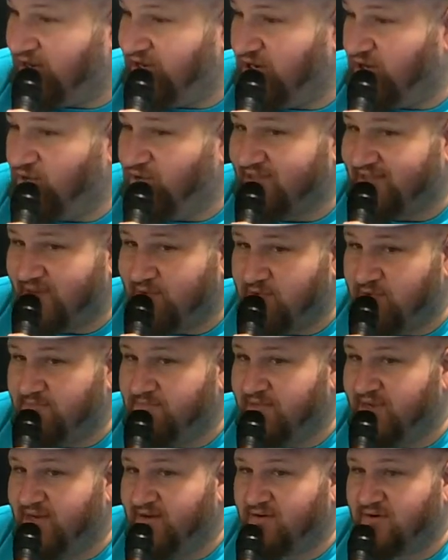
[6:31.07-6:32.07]
And you know what? They were
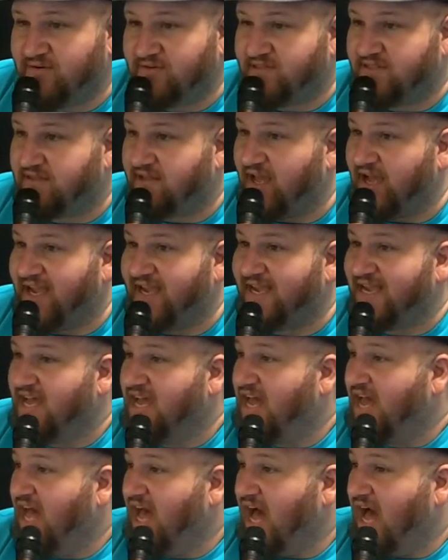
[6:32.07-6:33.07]
meaner to like
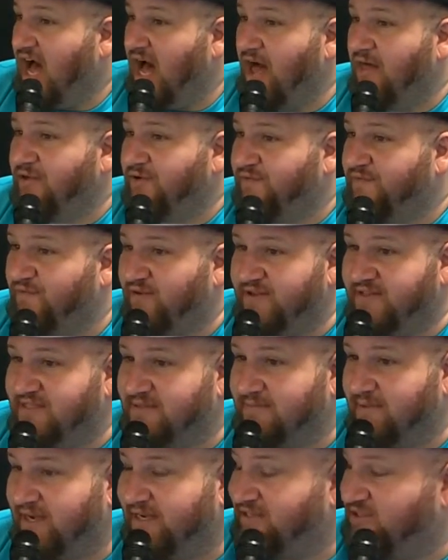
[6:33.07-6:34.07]
other
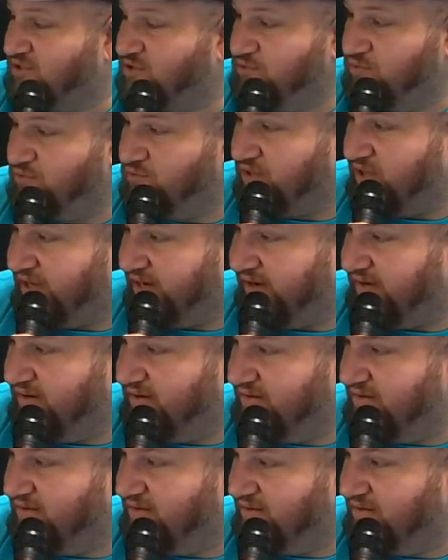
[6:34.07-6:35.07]
friends of mine too
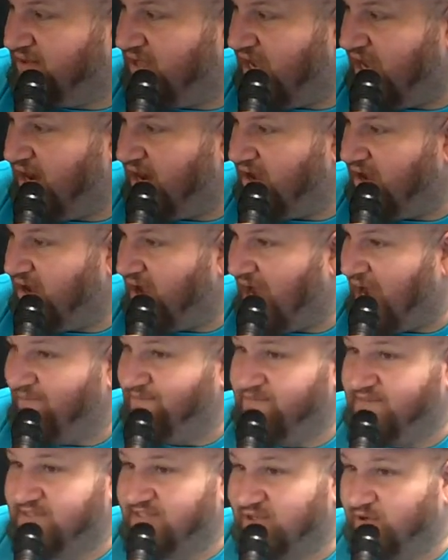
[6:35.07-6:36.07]
that
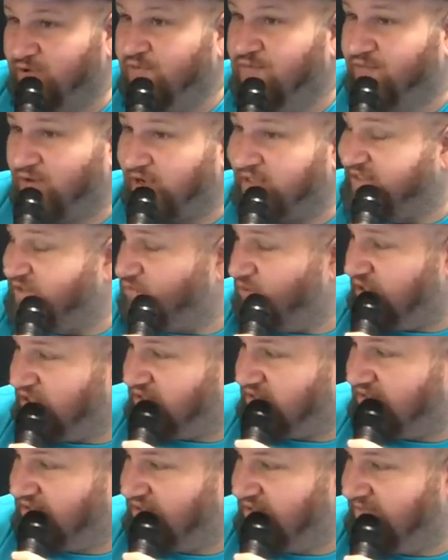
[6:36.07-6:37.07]
I'm still friends
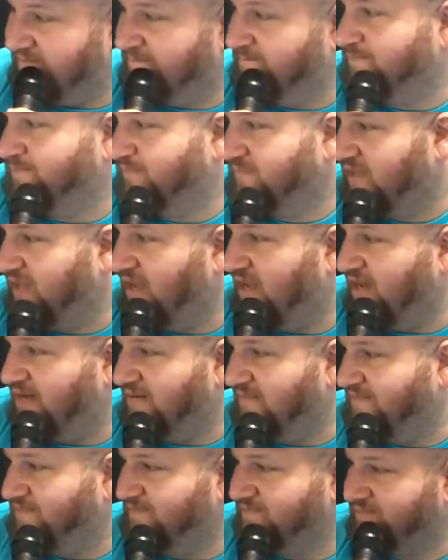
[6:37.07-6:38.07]
with.
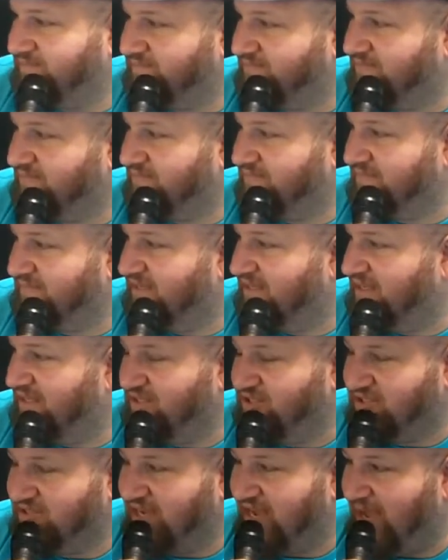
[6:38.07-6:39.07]
And
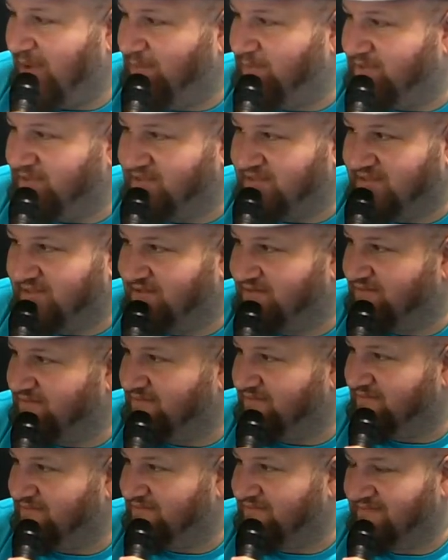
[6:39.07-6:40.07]
it just happens.
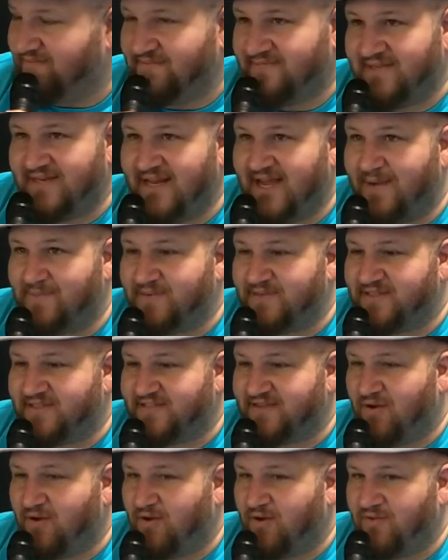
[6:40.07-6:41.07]
It
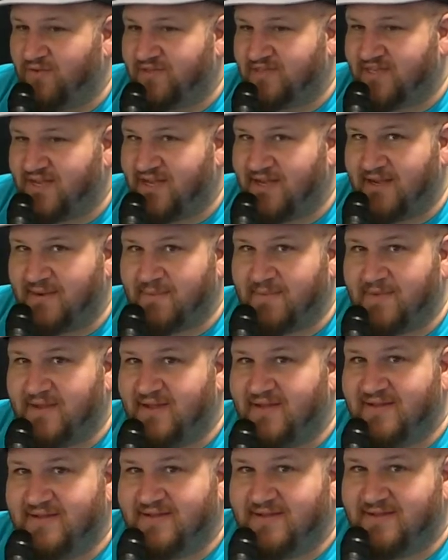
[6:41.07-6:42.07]
happens all the time.
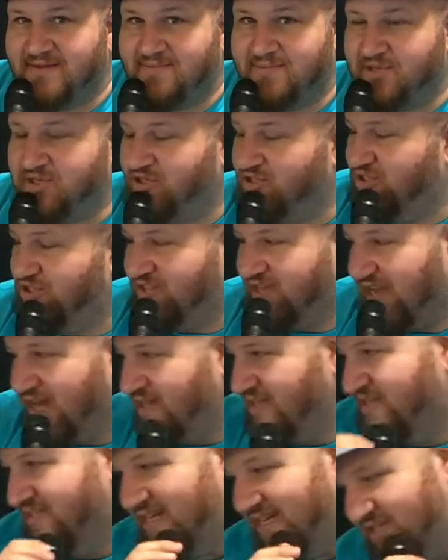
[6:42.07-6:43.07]
But you just
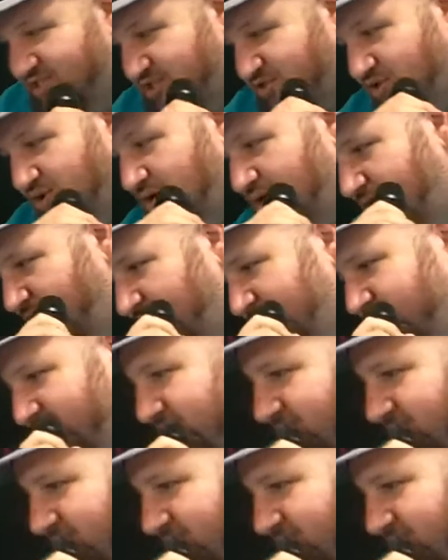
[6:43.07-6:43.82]
gotta stay strong.